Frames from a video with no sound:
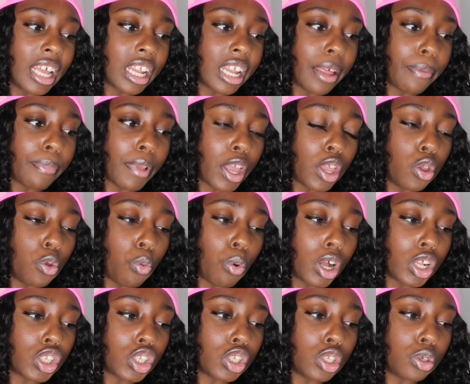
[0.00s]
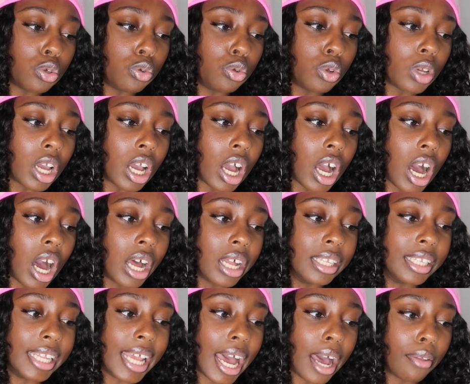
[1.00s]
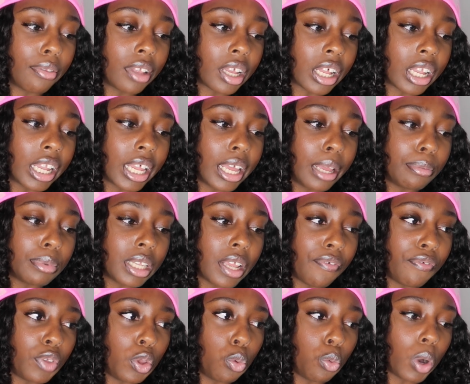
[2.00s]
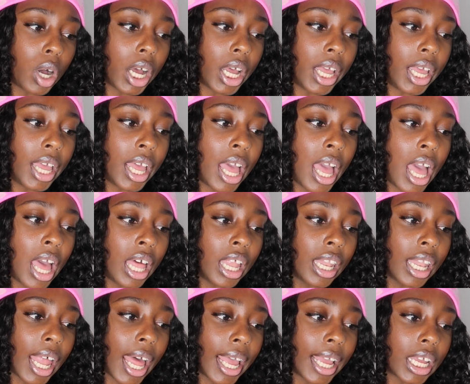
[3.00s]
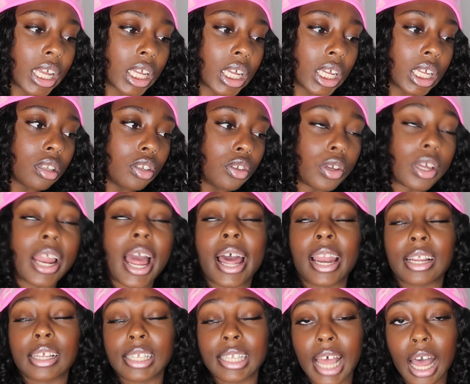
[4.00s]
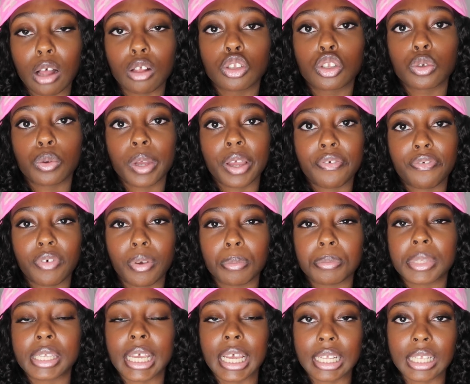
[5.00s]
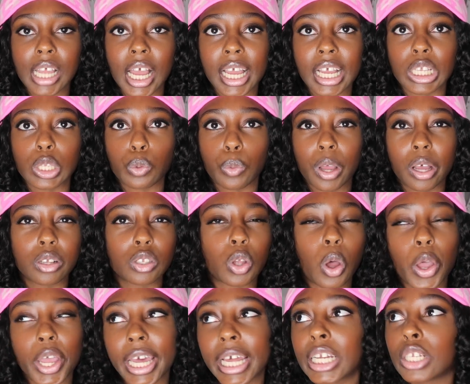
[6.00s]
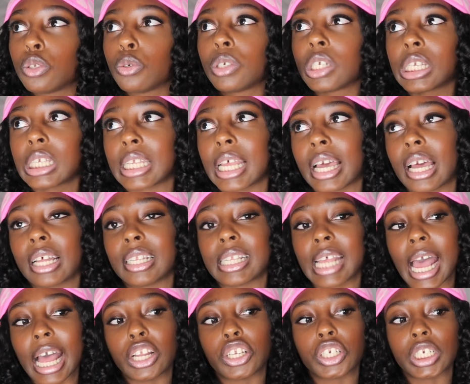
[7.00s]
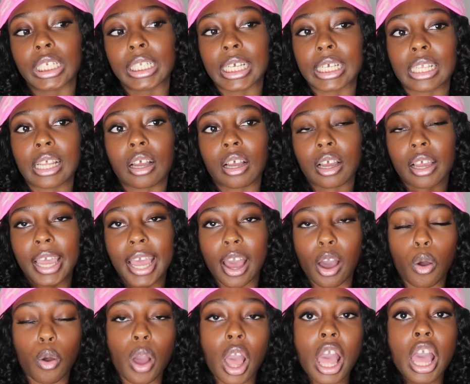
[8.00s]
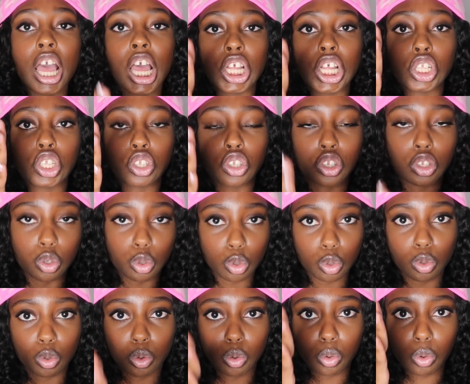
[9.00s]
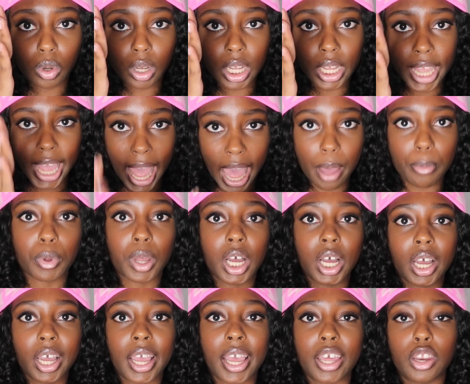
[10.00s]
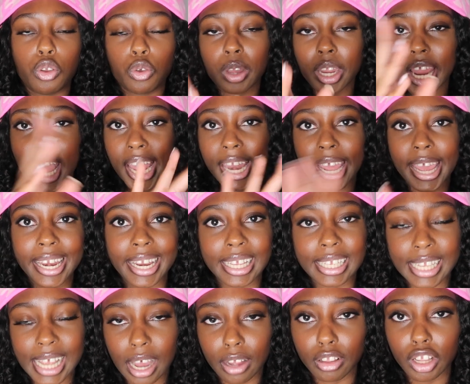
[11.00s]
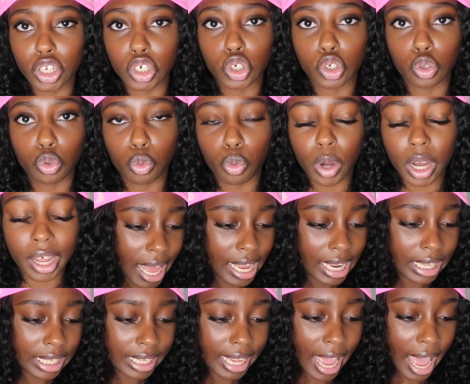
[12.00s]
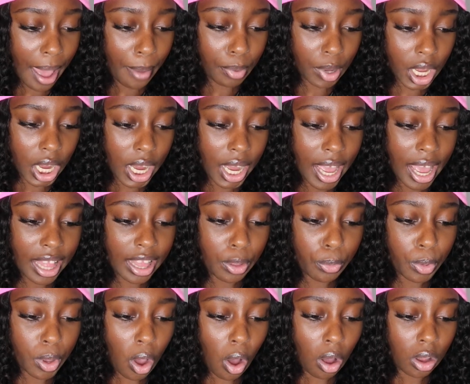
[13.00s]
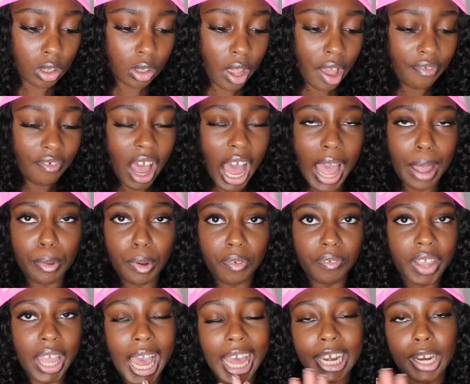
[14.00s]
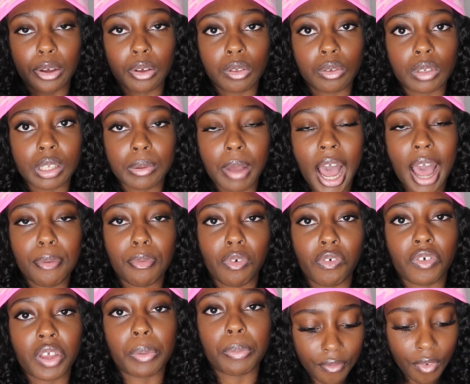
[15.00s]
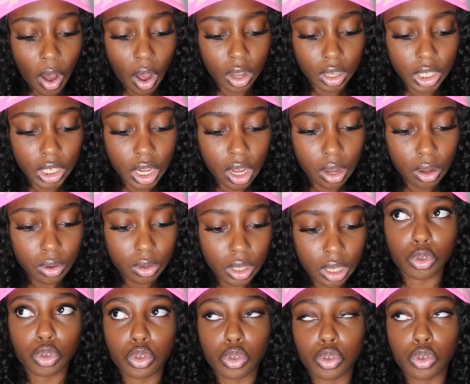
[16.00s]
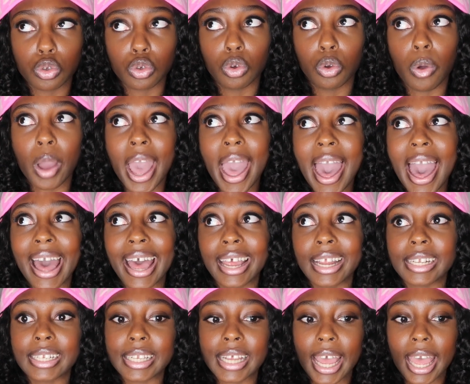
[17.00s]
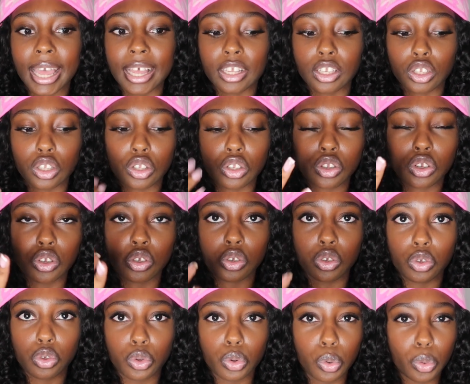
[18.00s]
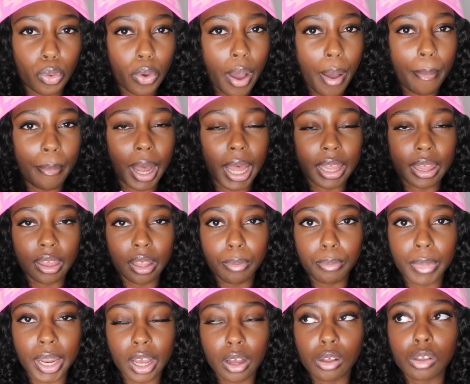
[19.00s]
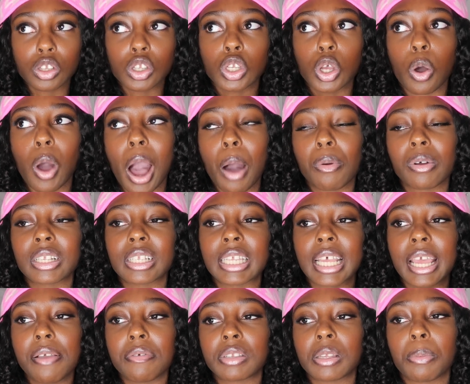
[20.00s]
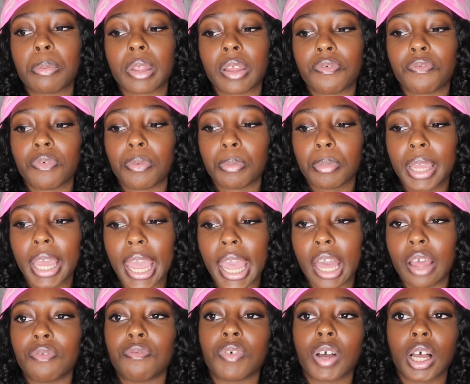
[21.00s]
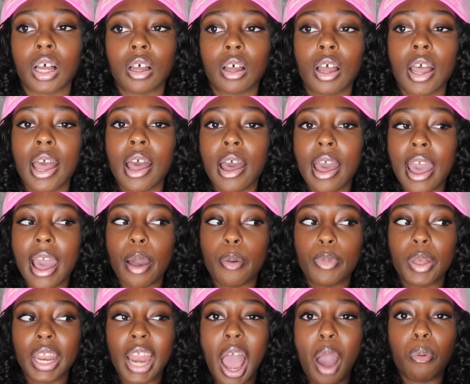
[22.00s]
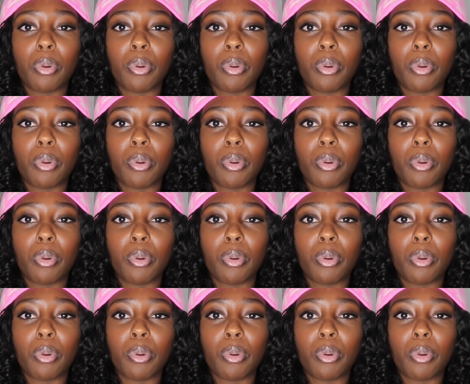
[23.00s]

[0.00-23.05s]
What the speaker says: clip that you want to. You can cut down the clips if you want, like you can add a sound to it from TikTok as well. So all you gotta do is just like attach your TikTok account to CapCut, and you can add any sound that you want. That is CapCut. And then we also have iMovie. I don't use the iMovie. Fontos to add text to my thumbnail. So I would save something from Canva and then I